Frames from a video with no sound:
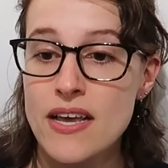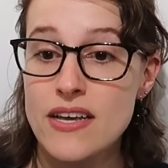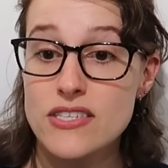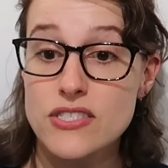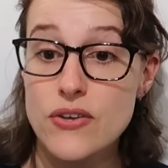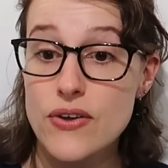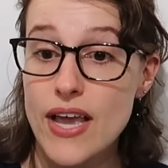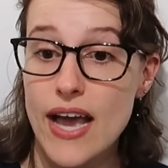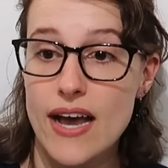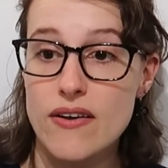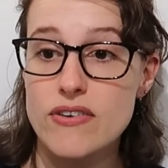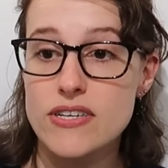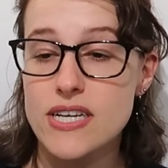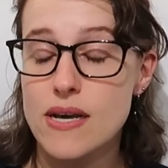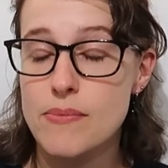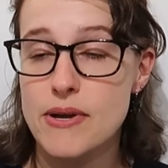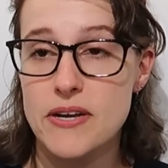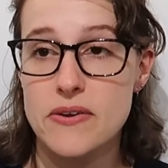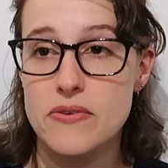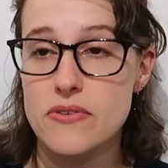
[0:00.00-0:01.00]
So yeah, every
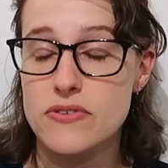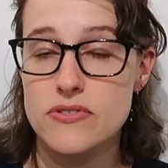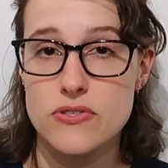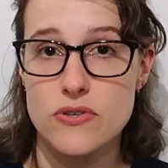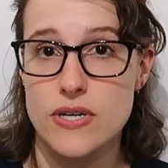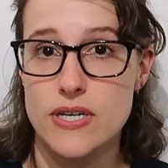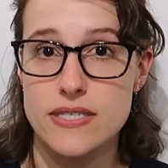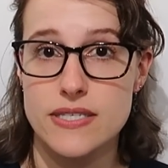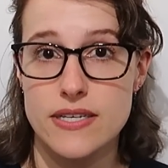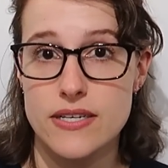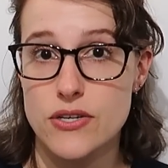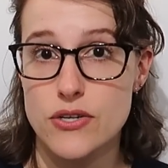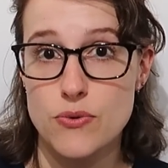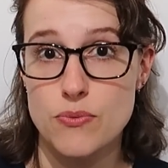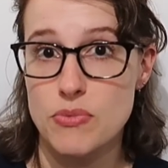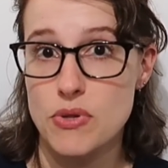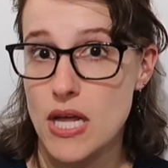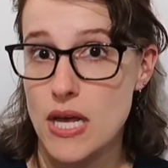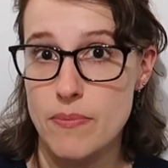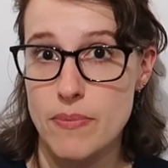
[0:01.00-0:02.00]
time I go to the store, I see a
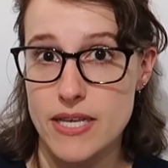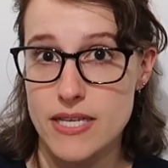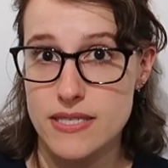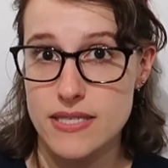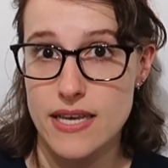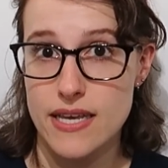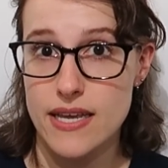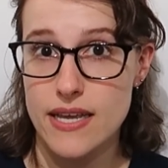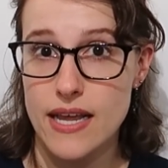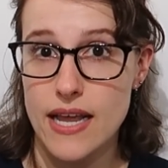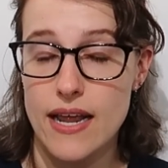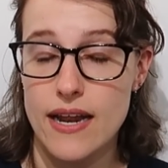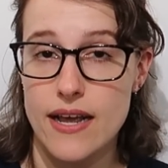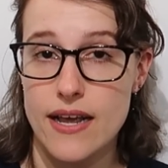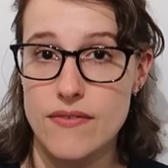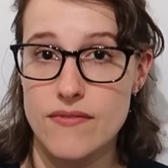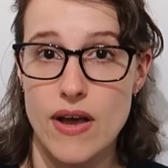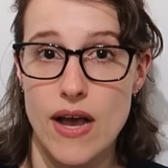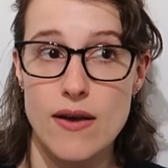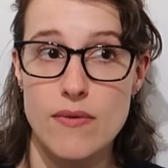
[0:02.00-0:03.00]
new plant-based thing, and
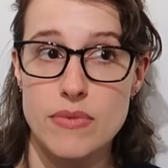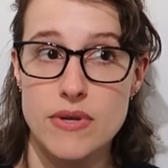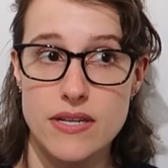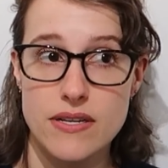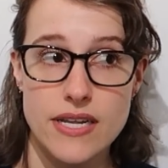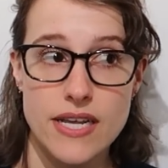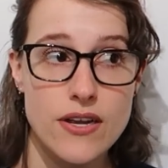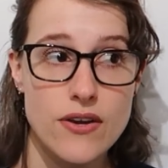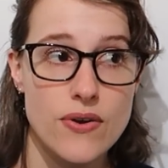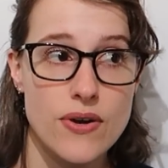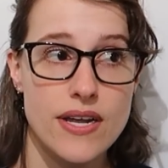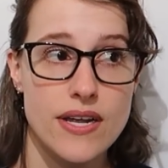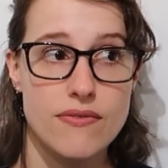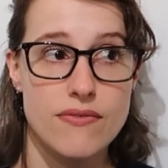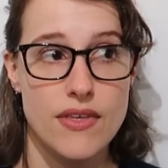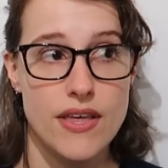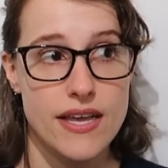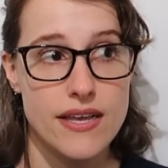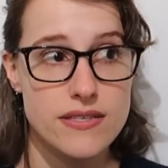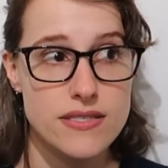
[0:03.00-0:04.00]
I, have been hearing
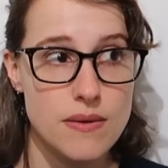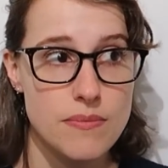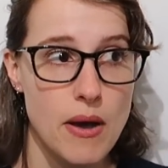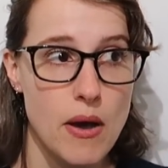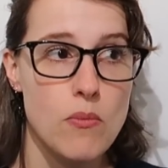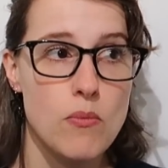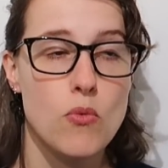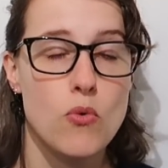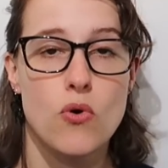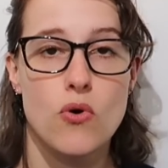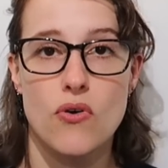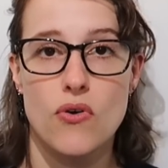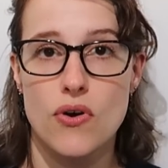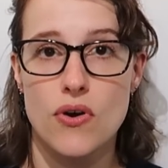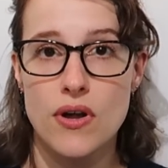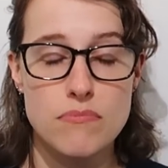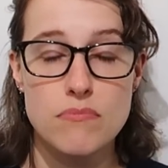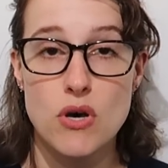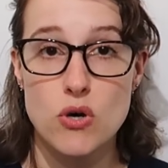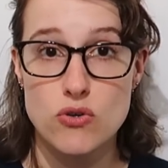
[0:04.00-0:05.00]
things about
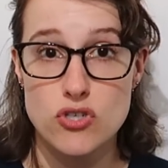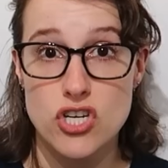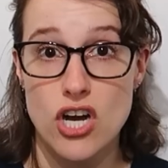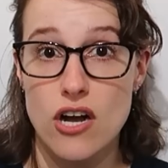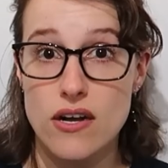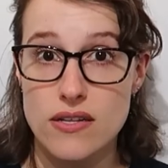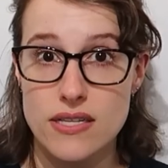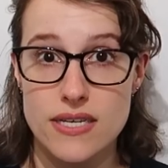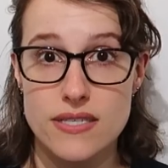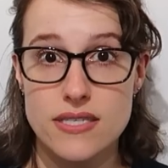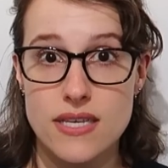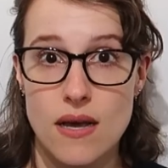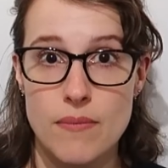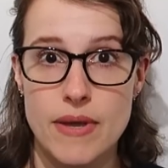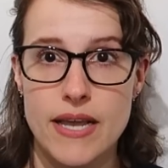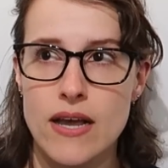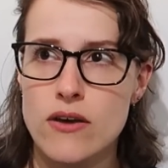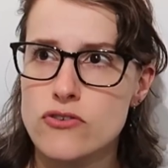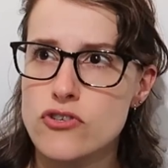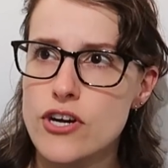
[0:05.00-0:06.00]
more milk chocolates
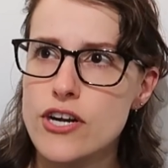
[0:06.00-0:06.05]
coming out.